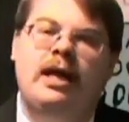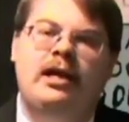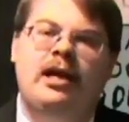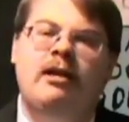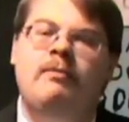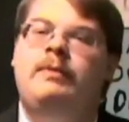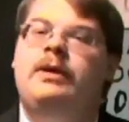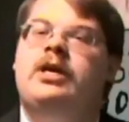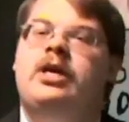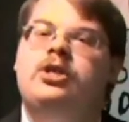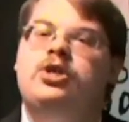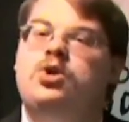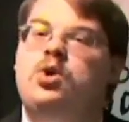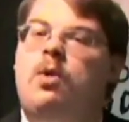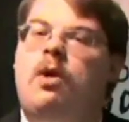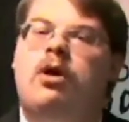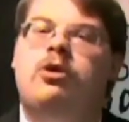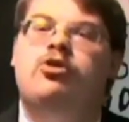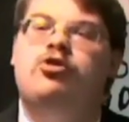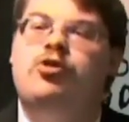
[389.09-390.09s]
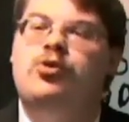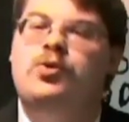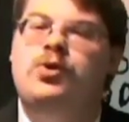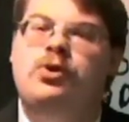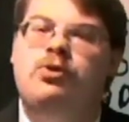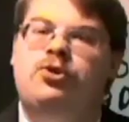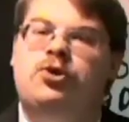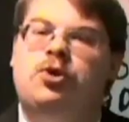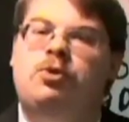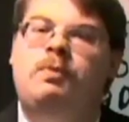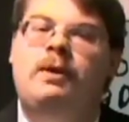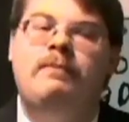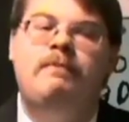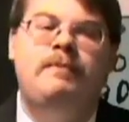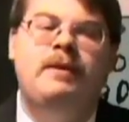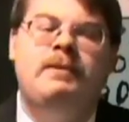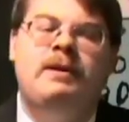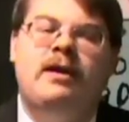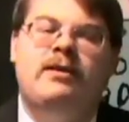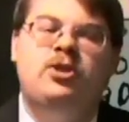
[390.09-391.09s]
Not because you are true neutral, but
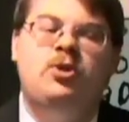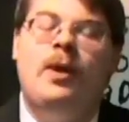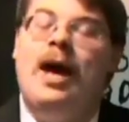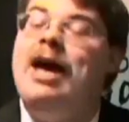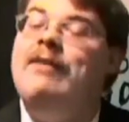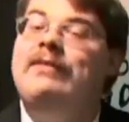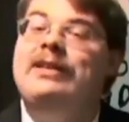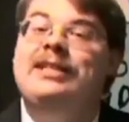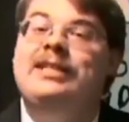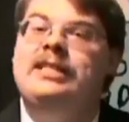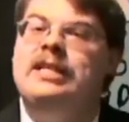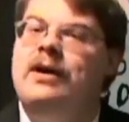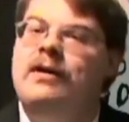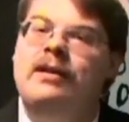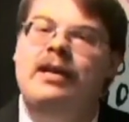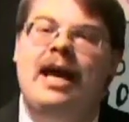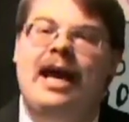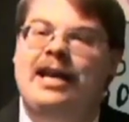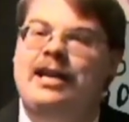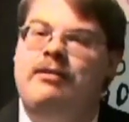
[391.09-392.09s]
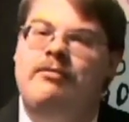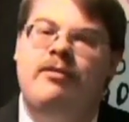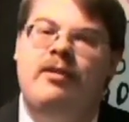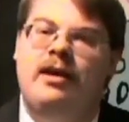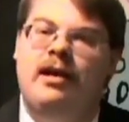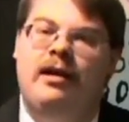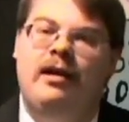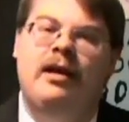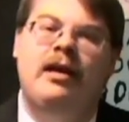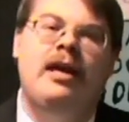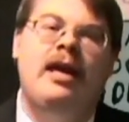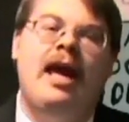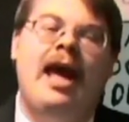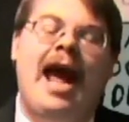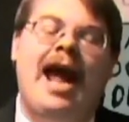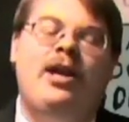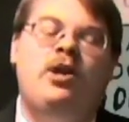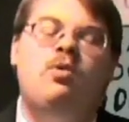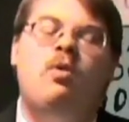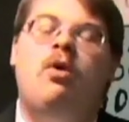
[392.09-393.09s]
because you haven't done anything.
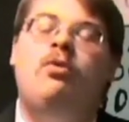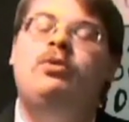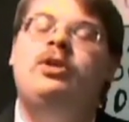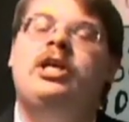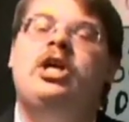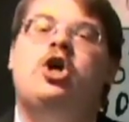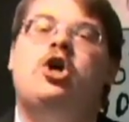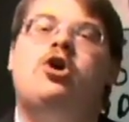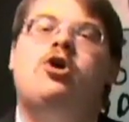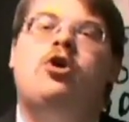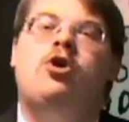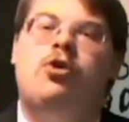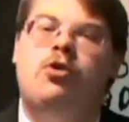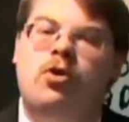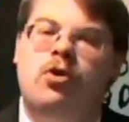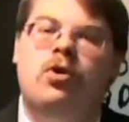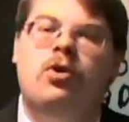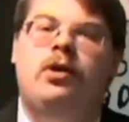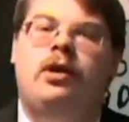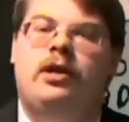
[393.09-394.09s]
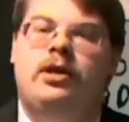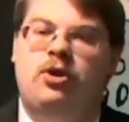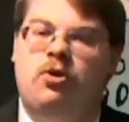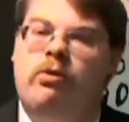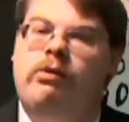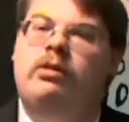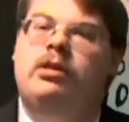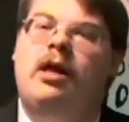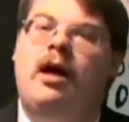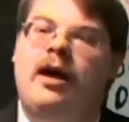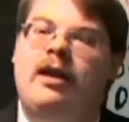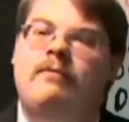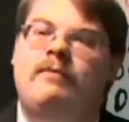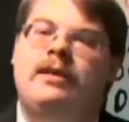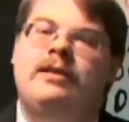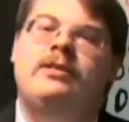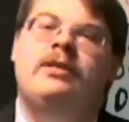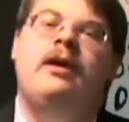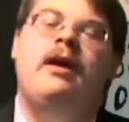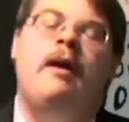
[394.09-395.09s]
And you only earn your
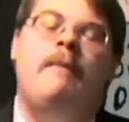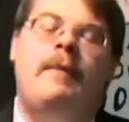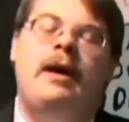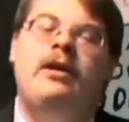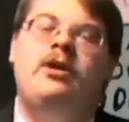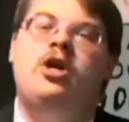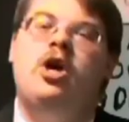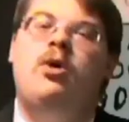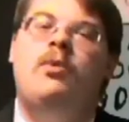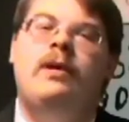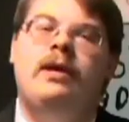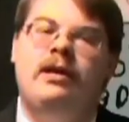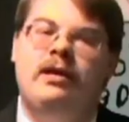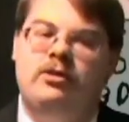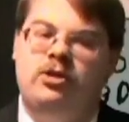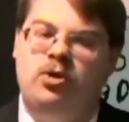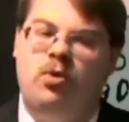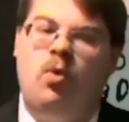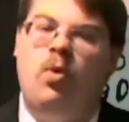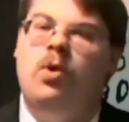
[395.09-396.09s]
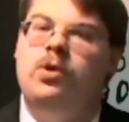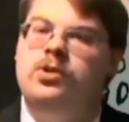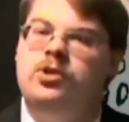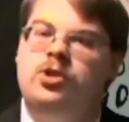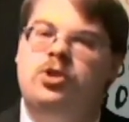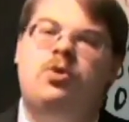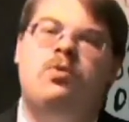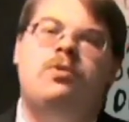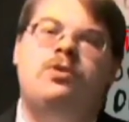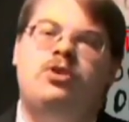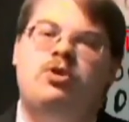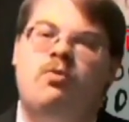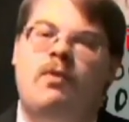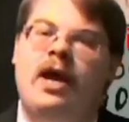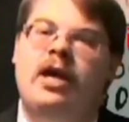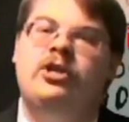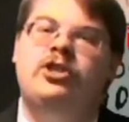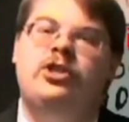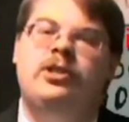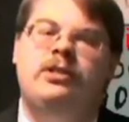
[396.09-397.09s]
alignment by going towards certain
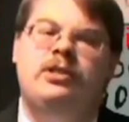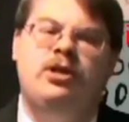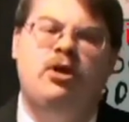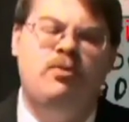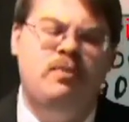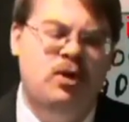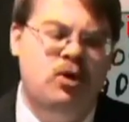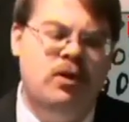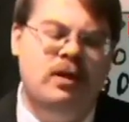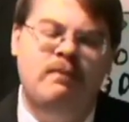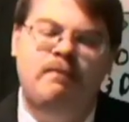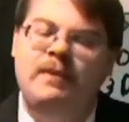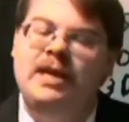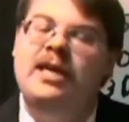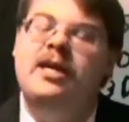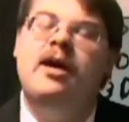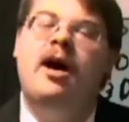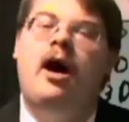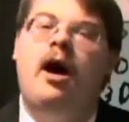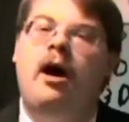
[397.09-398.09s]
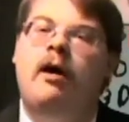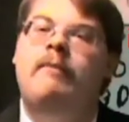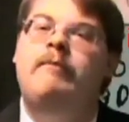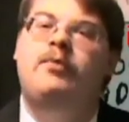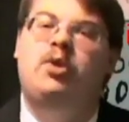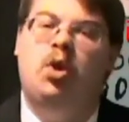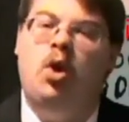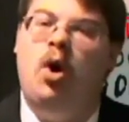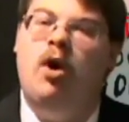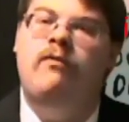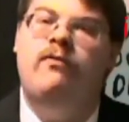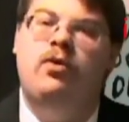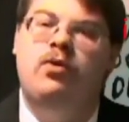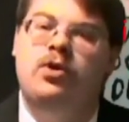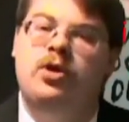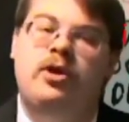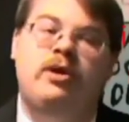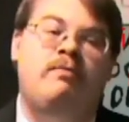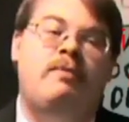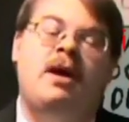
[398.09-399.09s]
directions. You know, you can become lawful
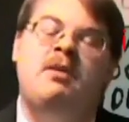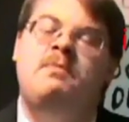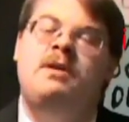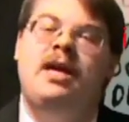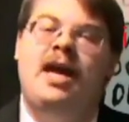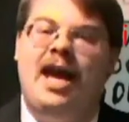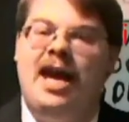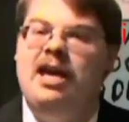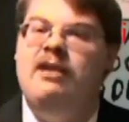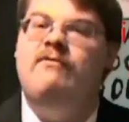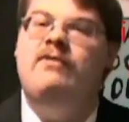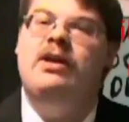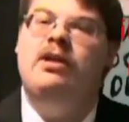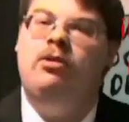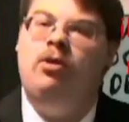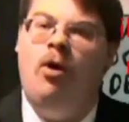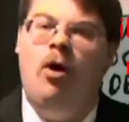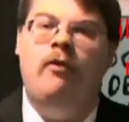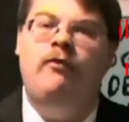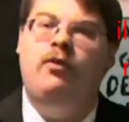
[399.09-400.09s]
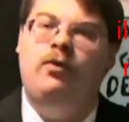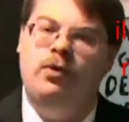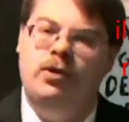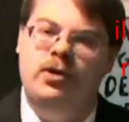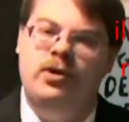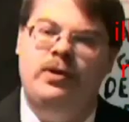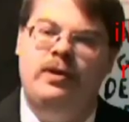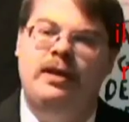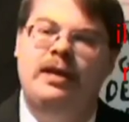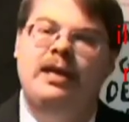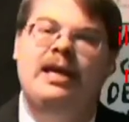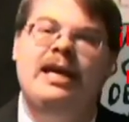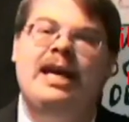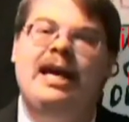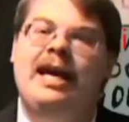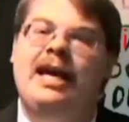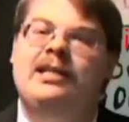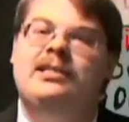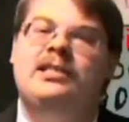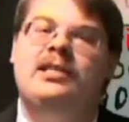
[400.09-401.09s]
good by behaving lawful good.
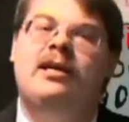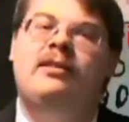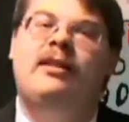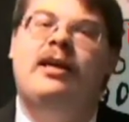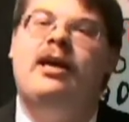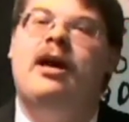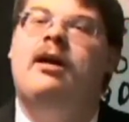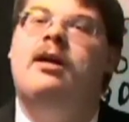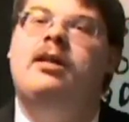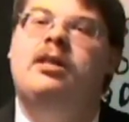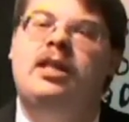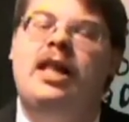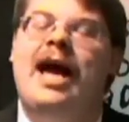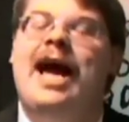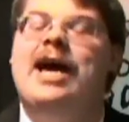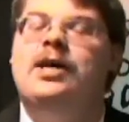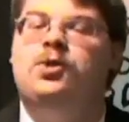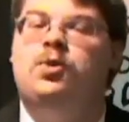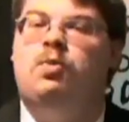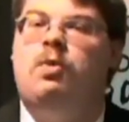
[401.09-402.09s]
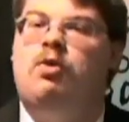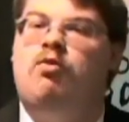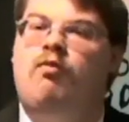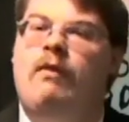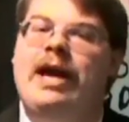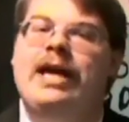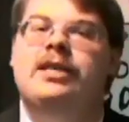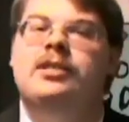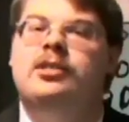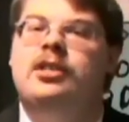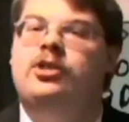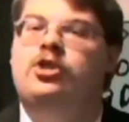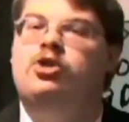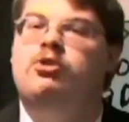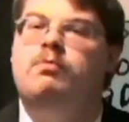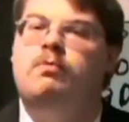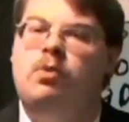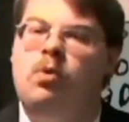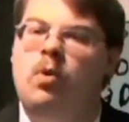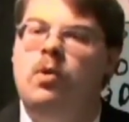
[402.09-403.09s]
It's not like a class or a race that
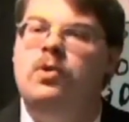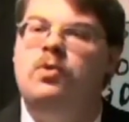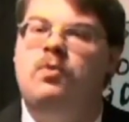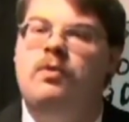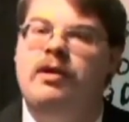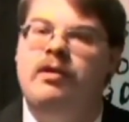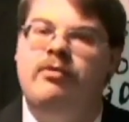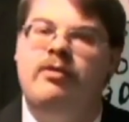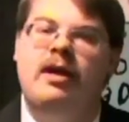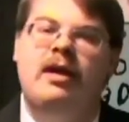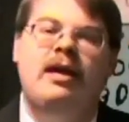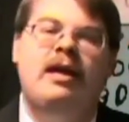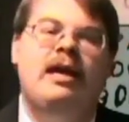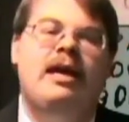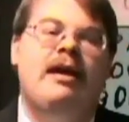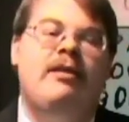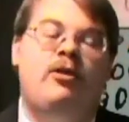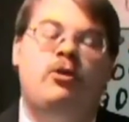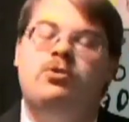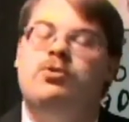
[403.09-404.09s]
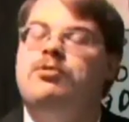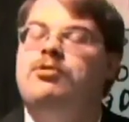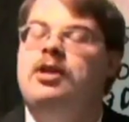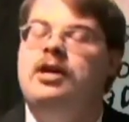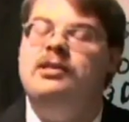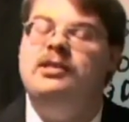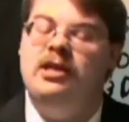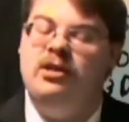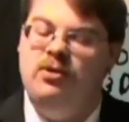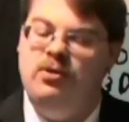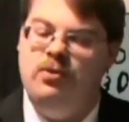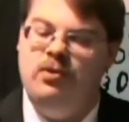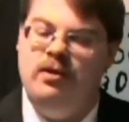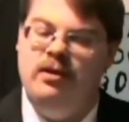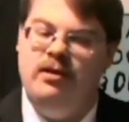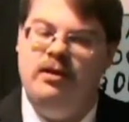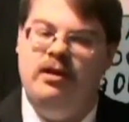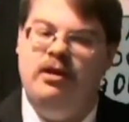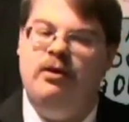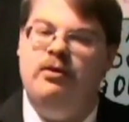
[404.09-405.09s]
you're born with. Those are things that you're
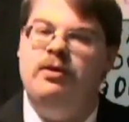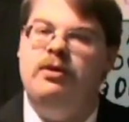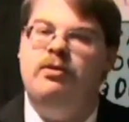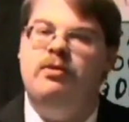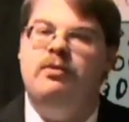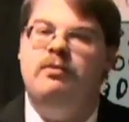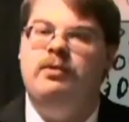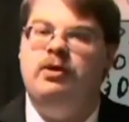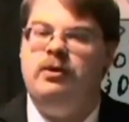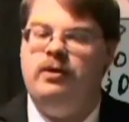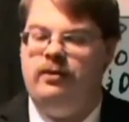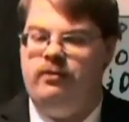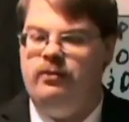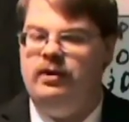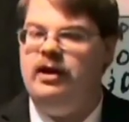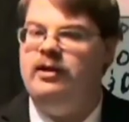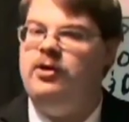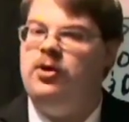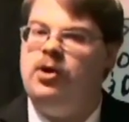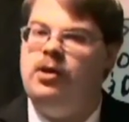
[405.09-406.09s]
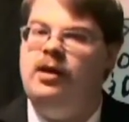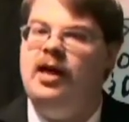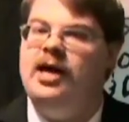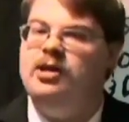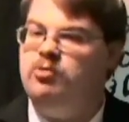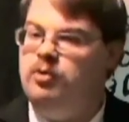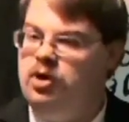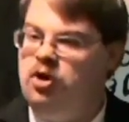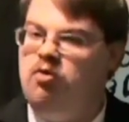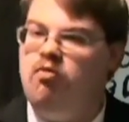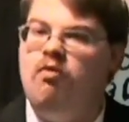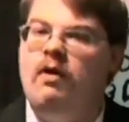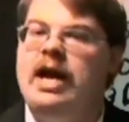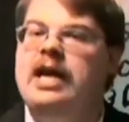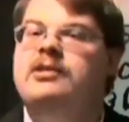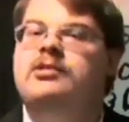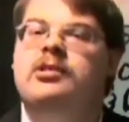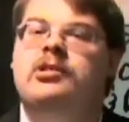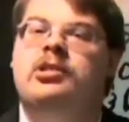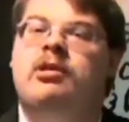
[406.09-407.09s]
not your class, but your
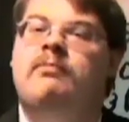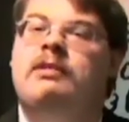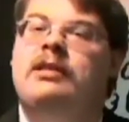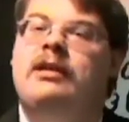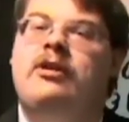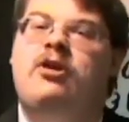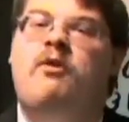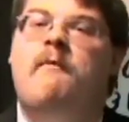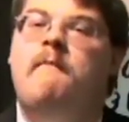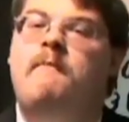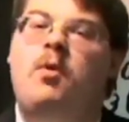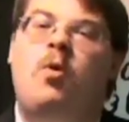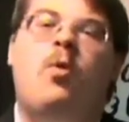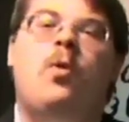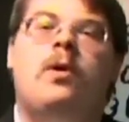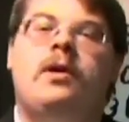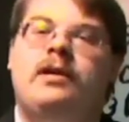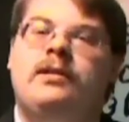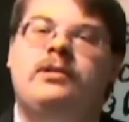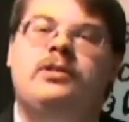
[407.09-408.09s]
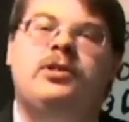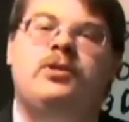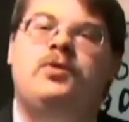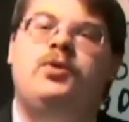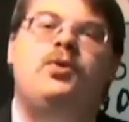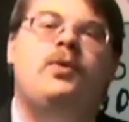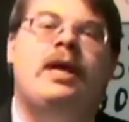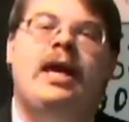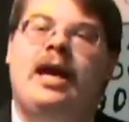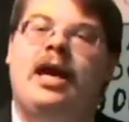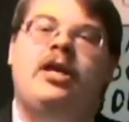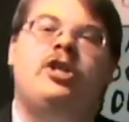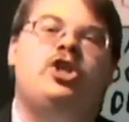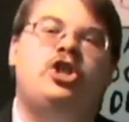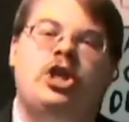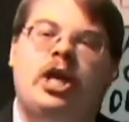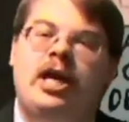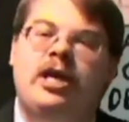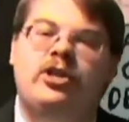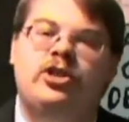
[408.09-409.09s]
race is something that you're born into. You can't
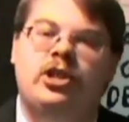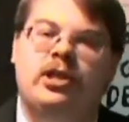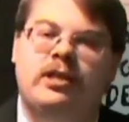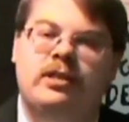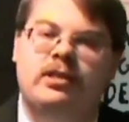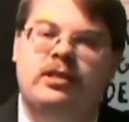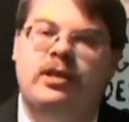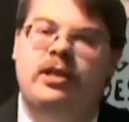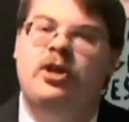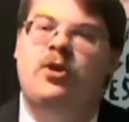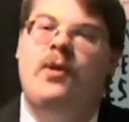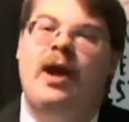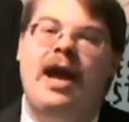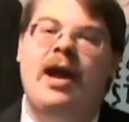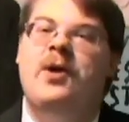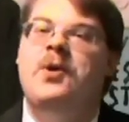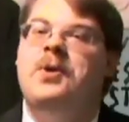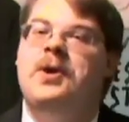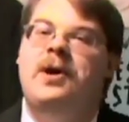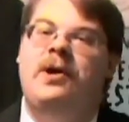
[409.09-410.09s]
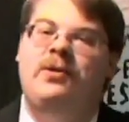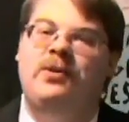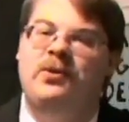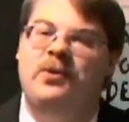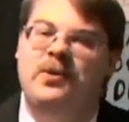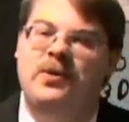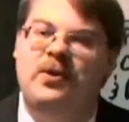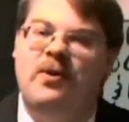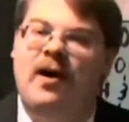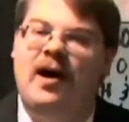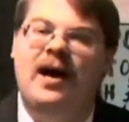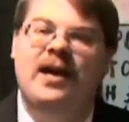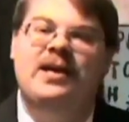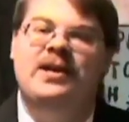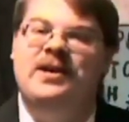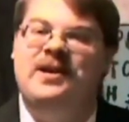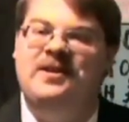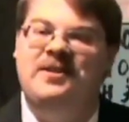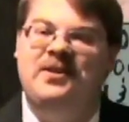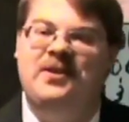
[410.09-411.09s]
change it. It's like your hair color or your eye
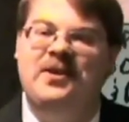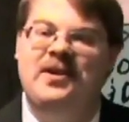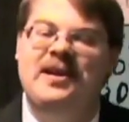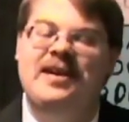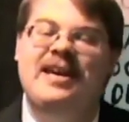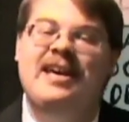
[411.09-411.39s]
color.